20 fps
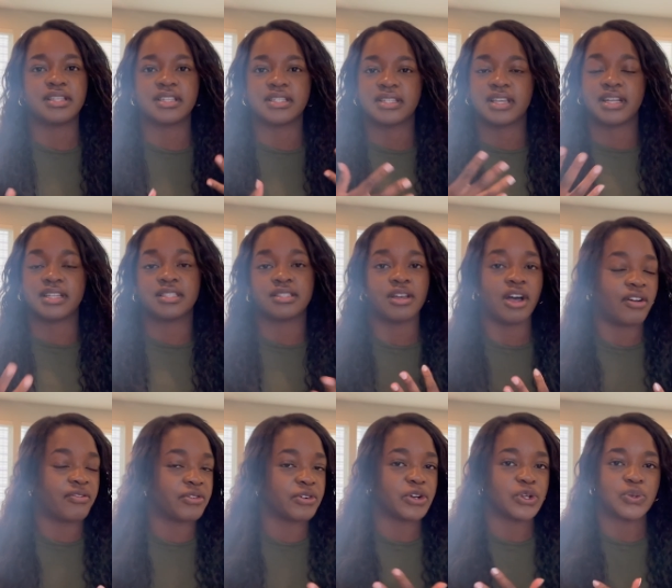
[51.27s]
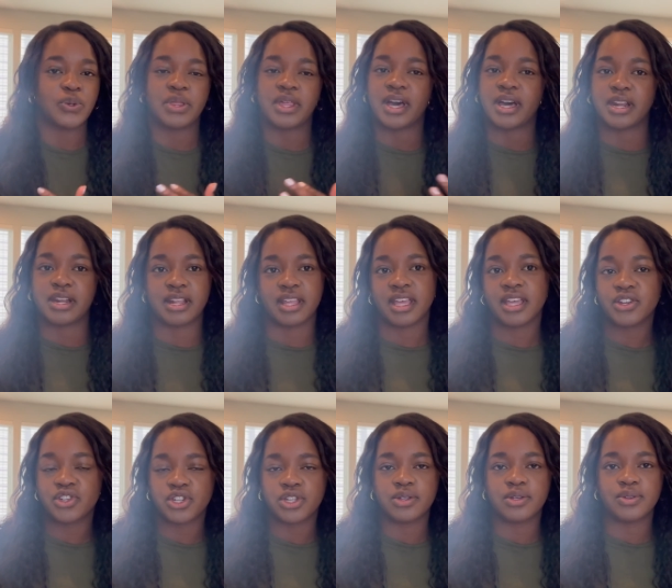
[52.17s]
design softwares without any
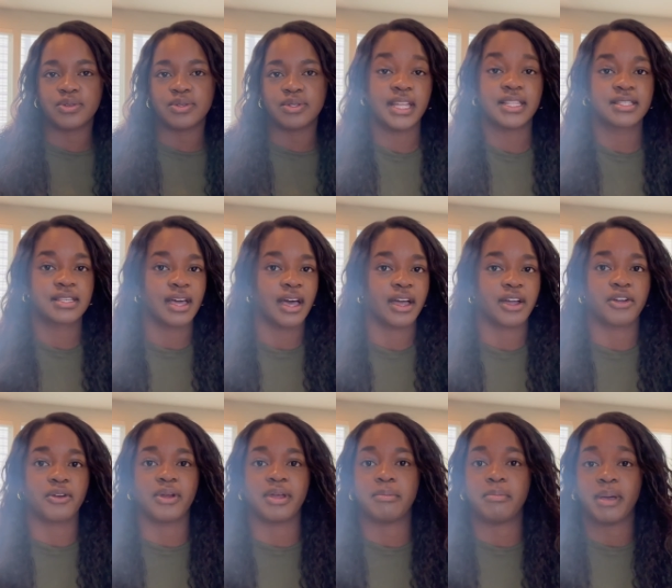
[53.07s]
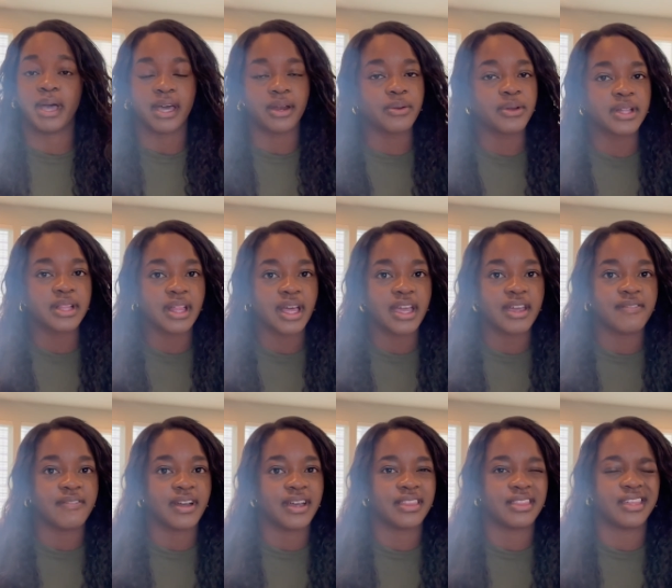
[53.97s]
issues. It's got great battery
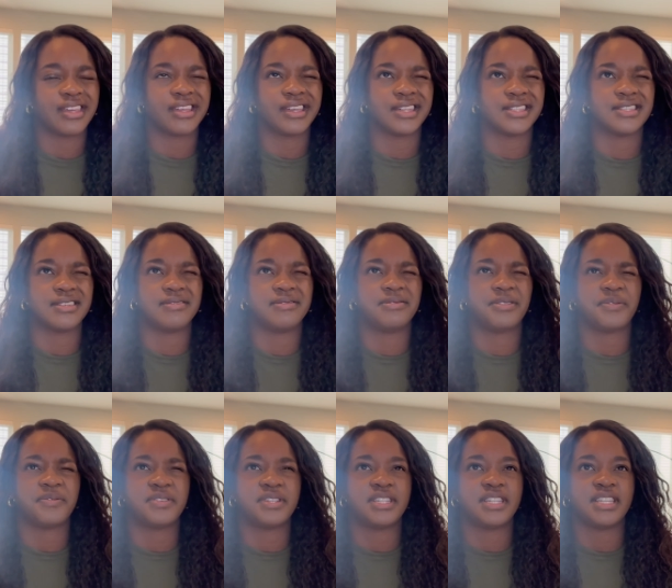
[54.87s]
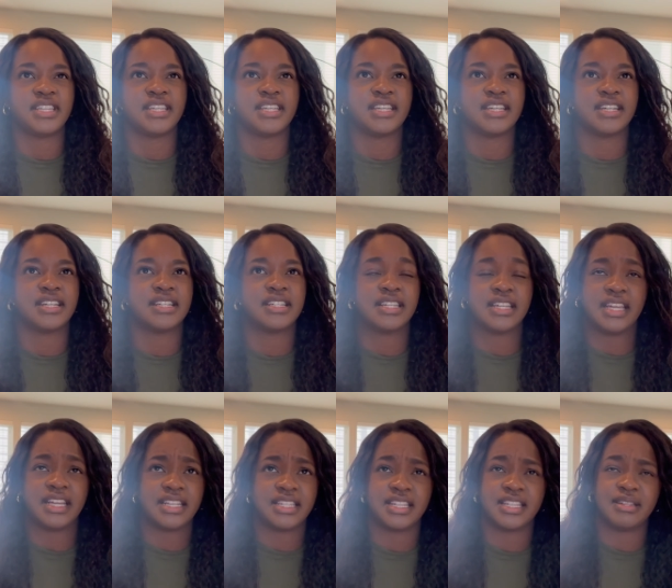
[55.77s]
life. I think it's a fifteen to
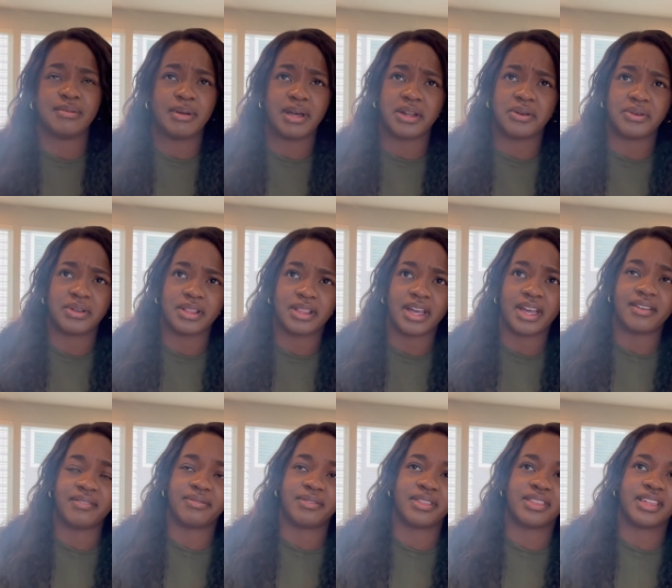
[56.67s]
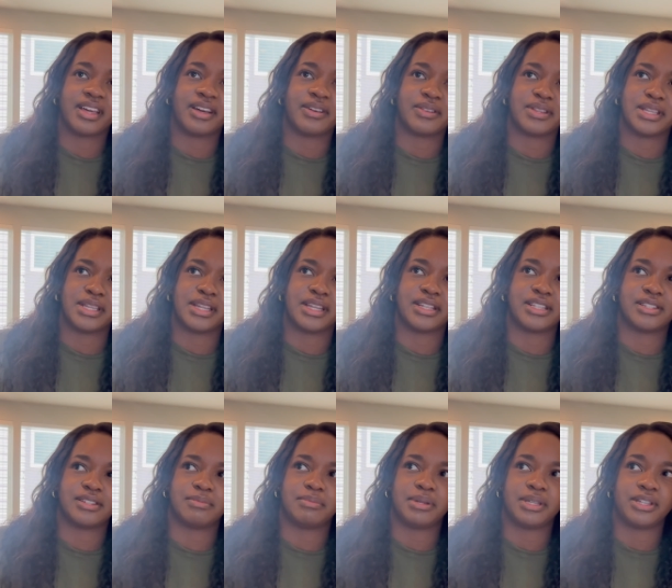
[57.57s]
eighteen battery life without needing
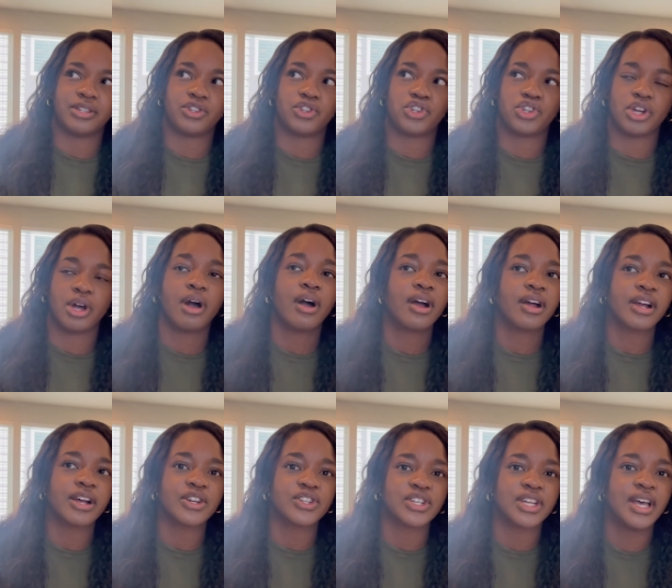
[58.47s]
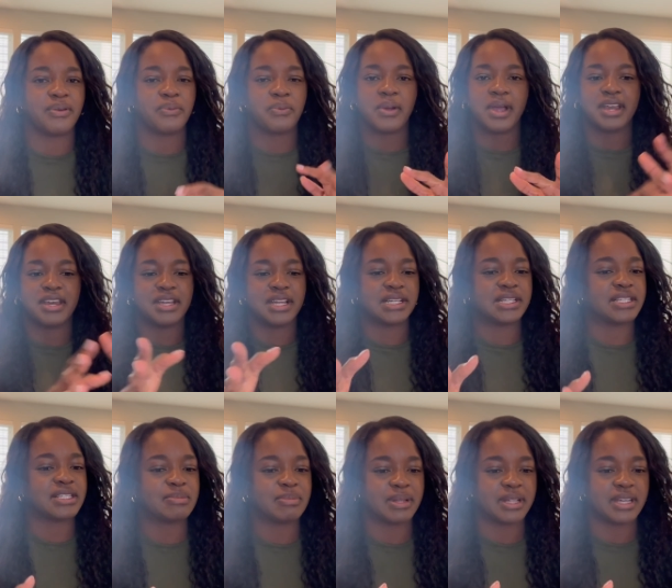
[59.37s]
to be charged. The Retina display